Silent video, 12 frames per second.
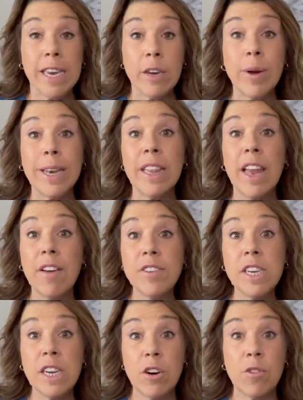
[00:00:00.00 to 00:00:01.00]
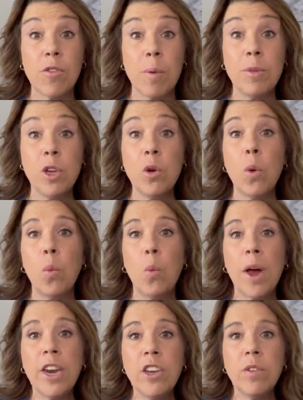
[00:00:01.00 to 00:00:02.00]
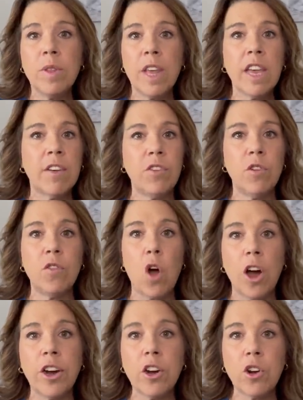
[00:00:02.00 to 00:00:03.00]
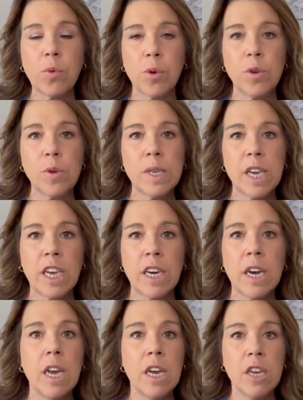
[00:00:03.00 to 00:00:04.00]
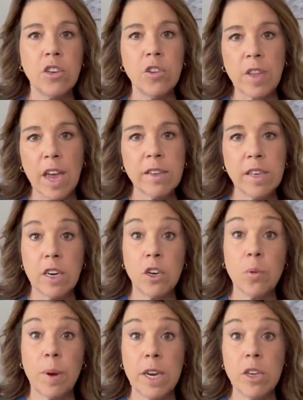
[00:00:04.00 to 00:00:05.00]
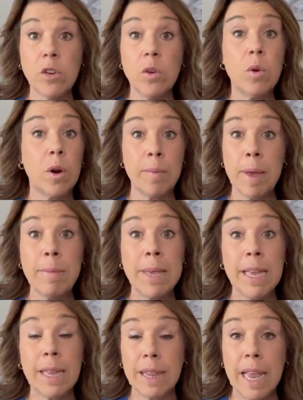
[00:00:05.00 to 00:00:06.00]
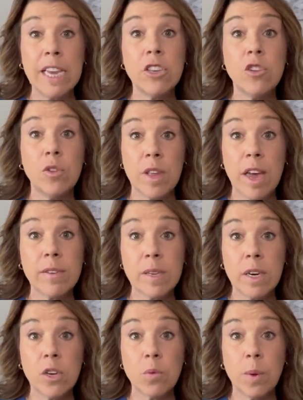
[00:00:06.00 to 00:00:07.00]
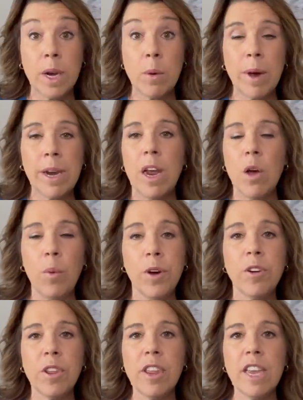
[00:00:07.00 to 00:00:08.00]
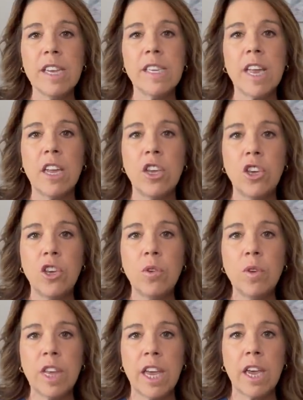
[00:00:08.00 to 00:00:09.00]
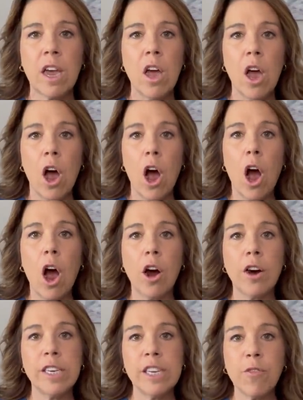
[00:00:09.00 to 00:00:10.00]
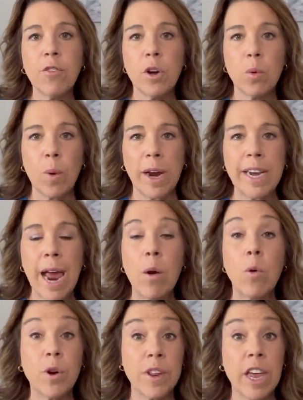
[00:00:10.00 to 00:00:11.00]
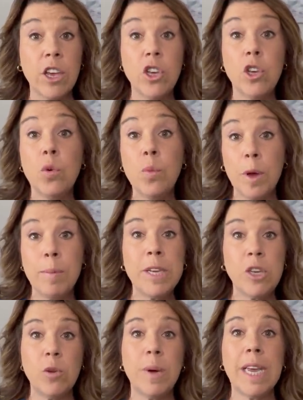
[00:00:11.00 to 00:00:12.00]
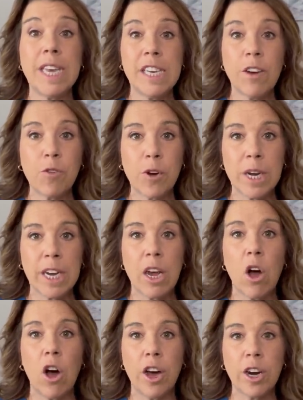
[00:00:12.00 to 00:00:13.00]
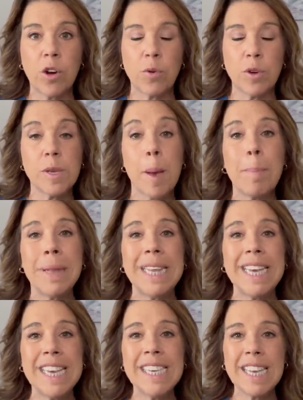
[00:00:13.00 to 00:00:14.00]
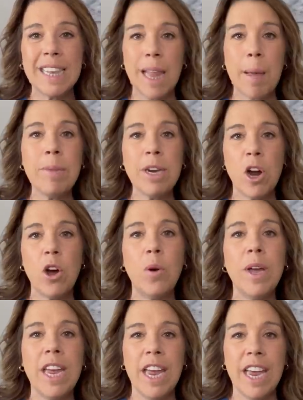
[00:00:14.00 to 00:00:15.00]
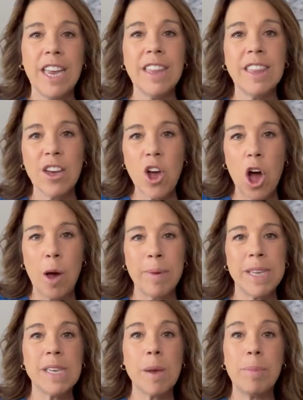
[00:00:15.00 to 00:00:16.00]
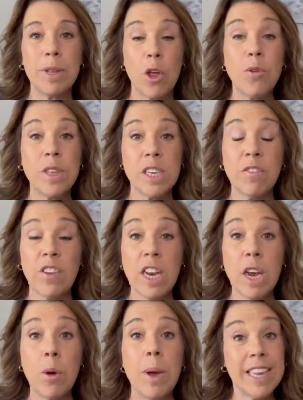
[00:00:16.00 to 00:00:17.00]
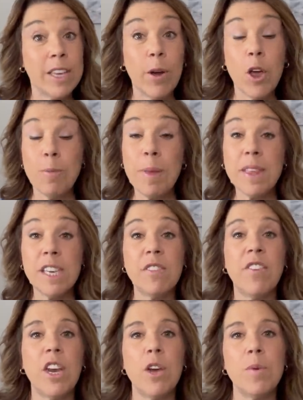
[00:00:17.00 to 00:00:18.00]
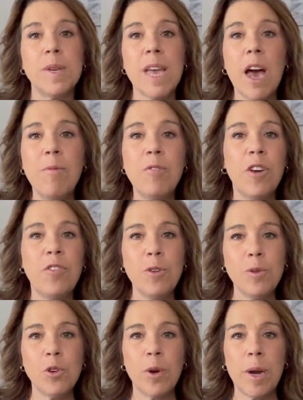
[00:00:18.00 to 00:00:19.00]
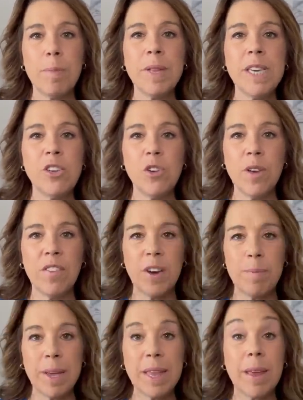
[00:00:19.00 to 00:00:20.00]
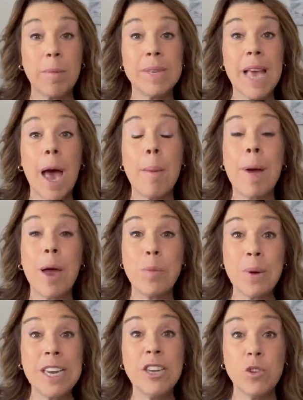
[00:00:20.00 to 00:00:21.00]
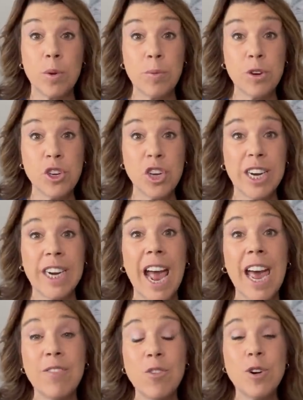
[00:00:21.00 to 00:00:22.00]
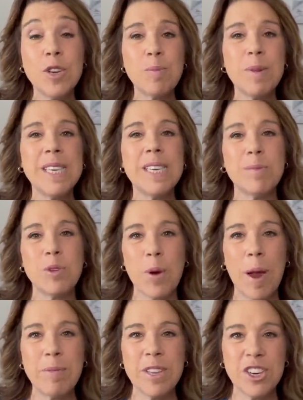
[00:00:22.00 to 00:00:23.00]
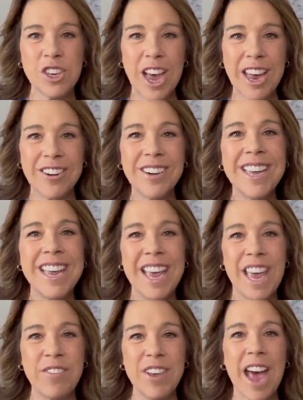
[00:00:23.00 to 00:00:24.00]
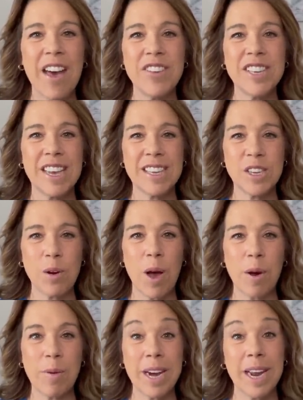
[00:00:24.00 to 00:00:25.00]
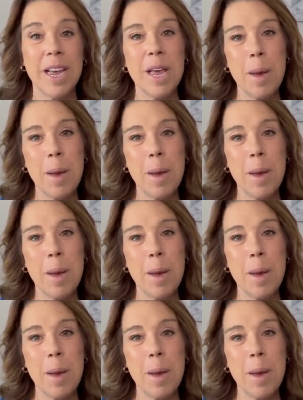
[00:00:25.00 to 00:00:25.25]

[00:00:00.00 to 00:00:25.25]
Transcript: Now, I'd love to hear from you. What do you think if you've gone on a cruise in 2022 or maybe late 2021? What are the things that you think are different right now or that you will be doing differently on a cruise? Please let me know in the comments below this video. Now, I hope that this video was helpful. If you enjoyed it, please do give it a big thumbs up. I really do appreciate it. And of course, please subscribe to the channel if you haven't done so already.